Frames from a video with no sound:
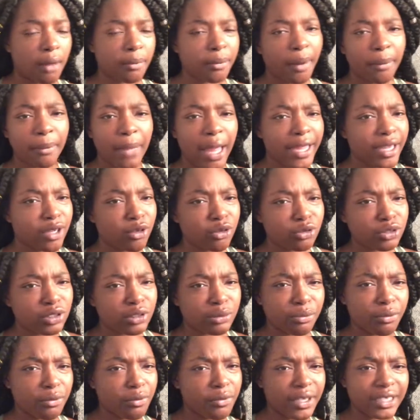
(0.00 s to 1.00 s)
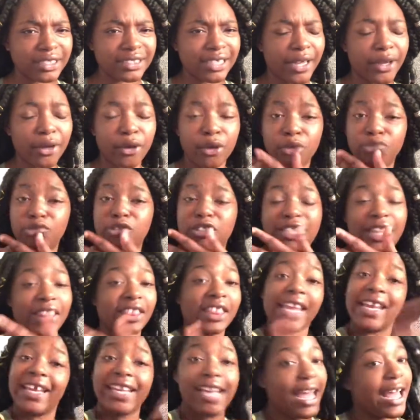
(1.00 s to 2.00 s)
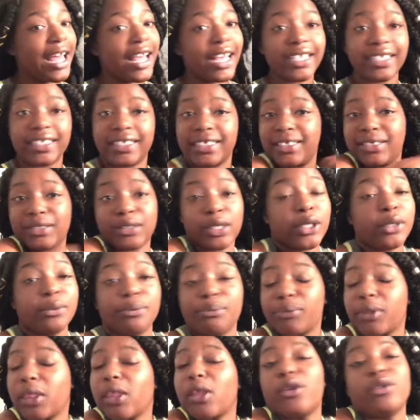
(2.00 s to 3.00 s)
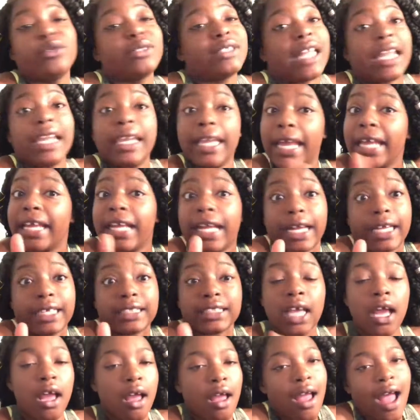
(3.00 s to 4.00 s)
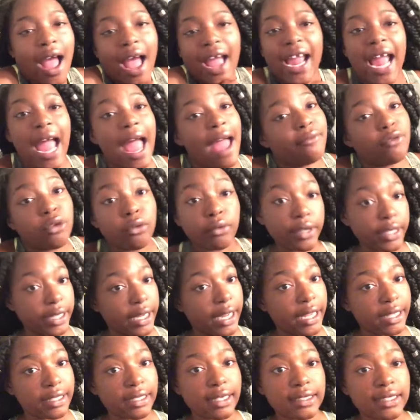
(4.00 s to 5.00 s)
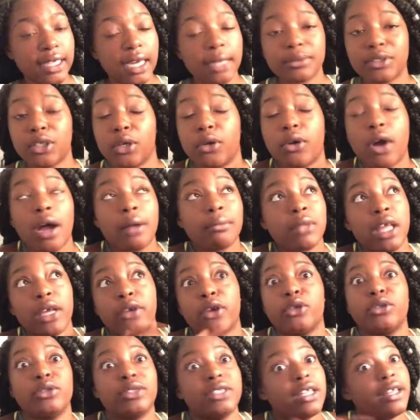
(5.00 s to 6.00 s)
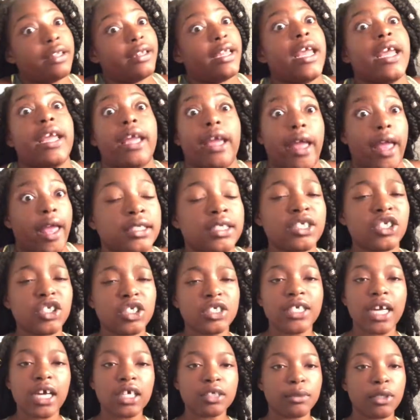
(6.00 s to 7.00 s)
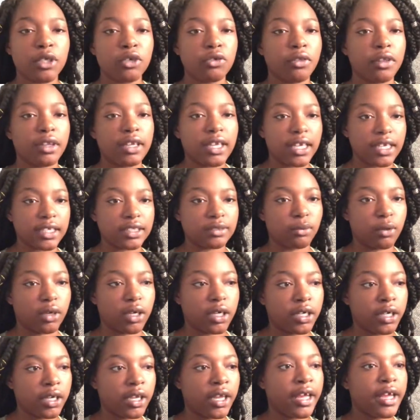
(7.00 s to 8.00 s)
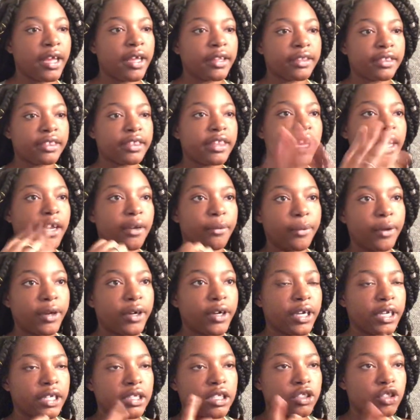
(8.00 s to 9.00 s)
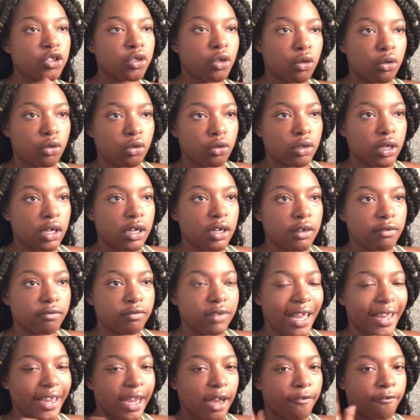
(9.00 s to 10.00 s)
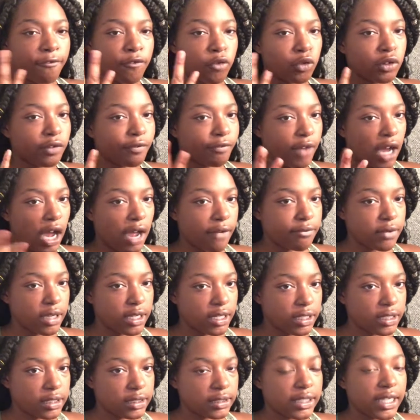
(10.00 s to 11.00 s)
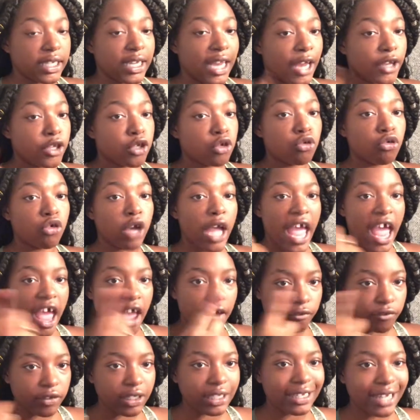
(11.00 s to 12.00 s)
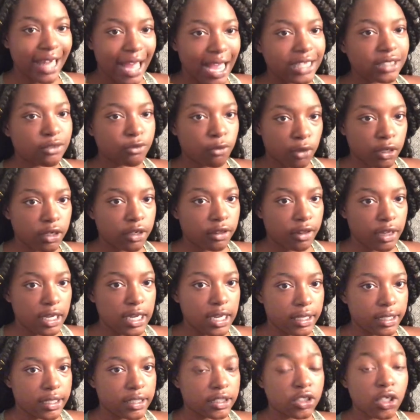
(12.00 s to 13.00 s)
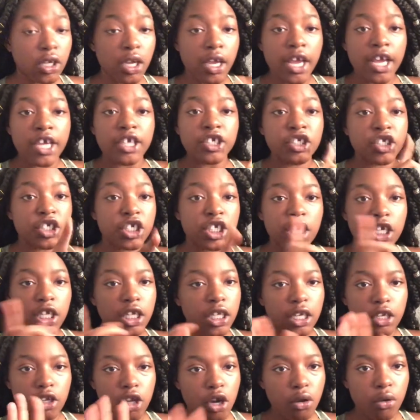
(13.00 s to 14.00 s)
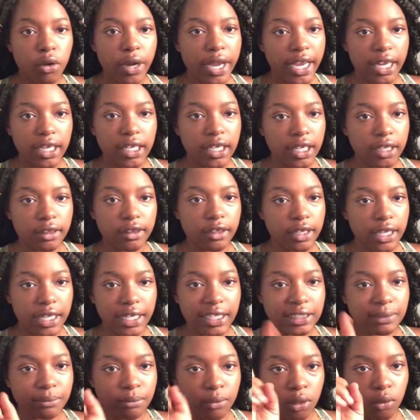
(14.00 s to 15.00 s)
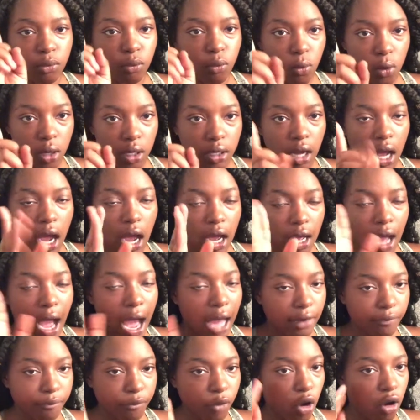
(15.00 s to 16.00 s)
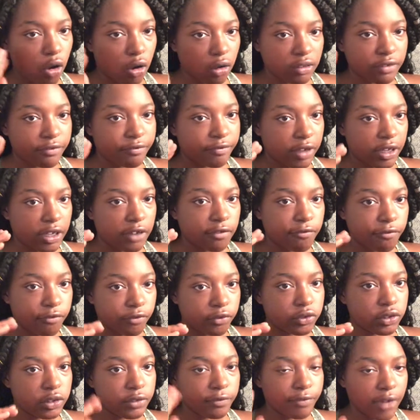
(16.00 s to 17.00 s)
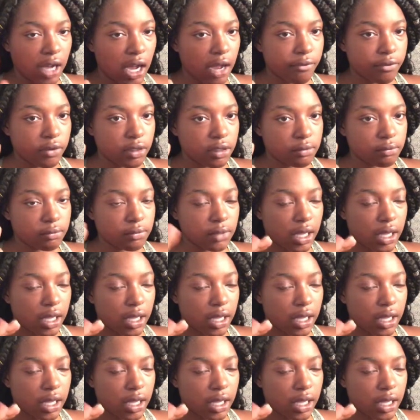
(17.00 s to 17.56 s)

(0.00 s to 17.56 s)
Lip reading: And I'm like, who's the boys? Like, who's the niggas? Who's the niggas? I have no nigga at that time, so I'm like, who's the niggas? She tells me who the niggas were. There were a total of like 4 or 5 niggas, and I knew every last one of the niggas. She didn't know any of the niggas but one out of all the fucking 4 or 5 of them.